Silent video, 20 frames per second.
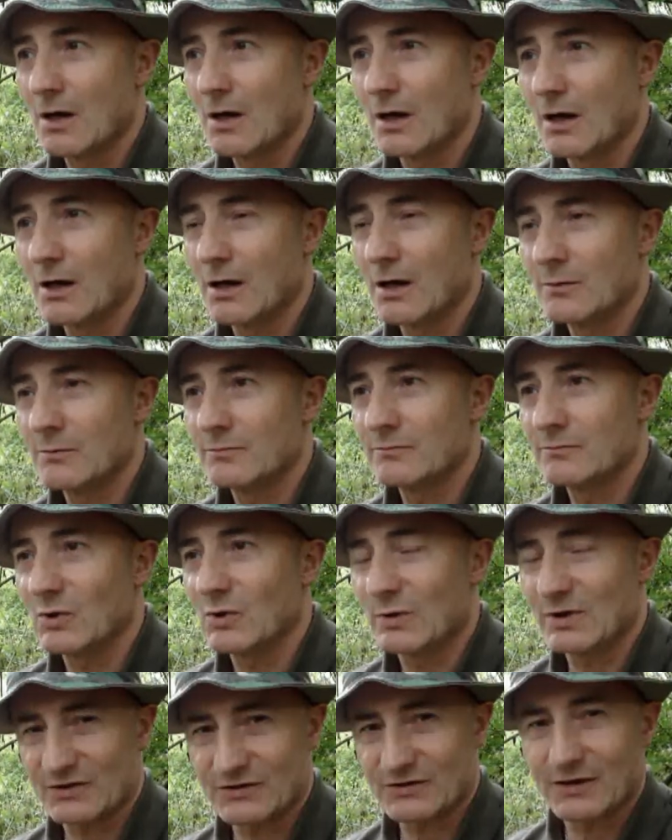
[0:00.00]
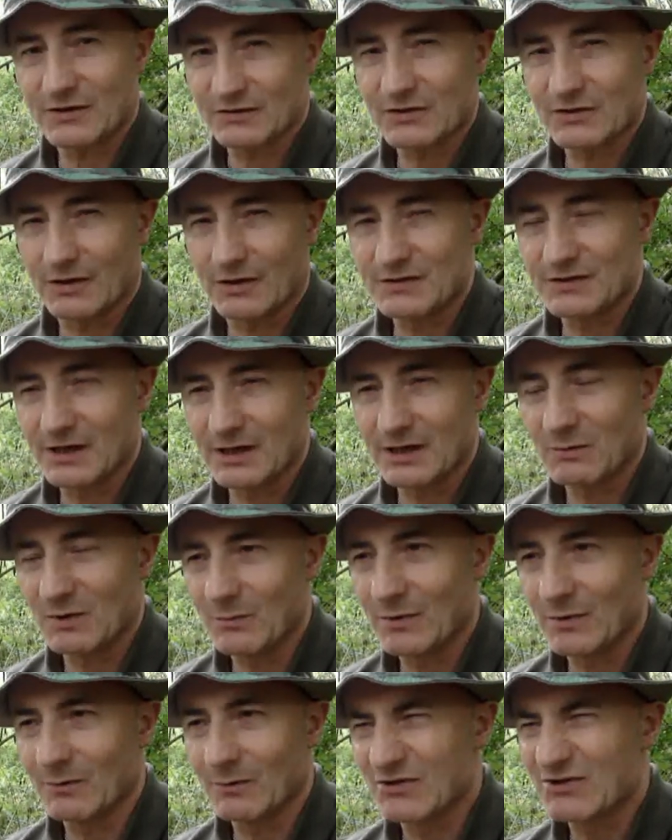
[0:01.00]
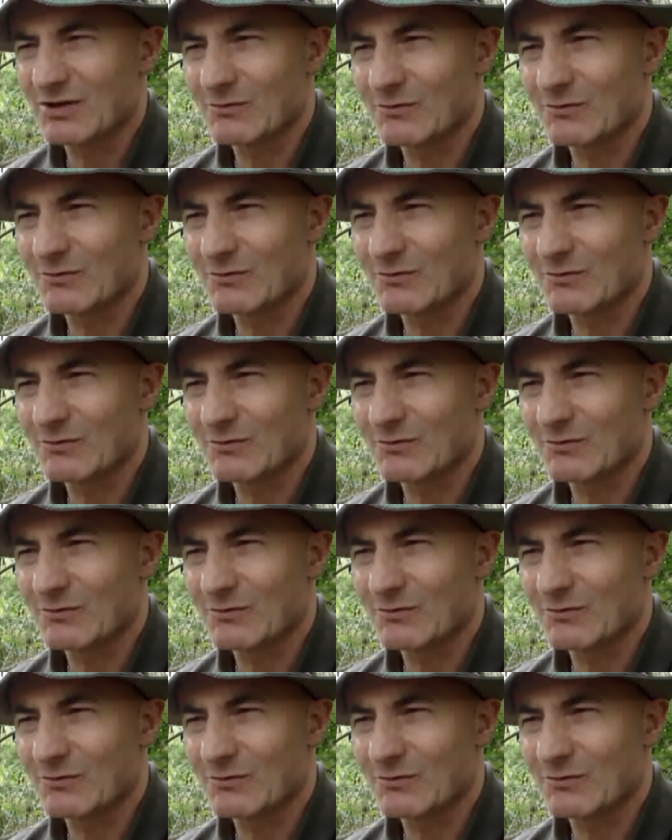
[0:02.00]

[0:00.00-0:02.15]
But when I say this guy's name in a moment,